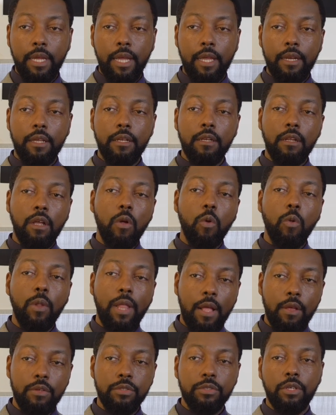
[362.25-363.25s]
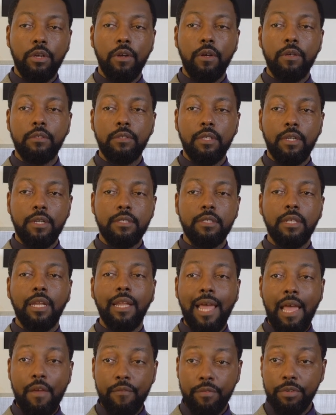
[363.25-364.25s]
and then the whole house turned to this
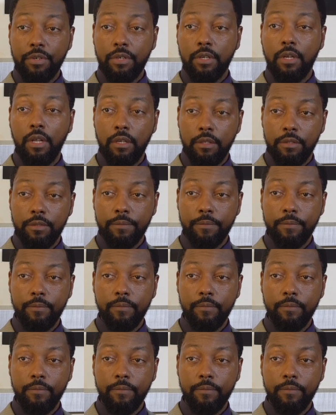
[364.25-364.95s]
lavender color.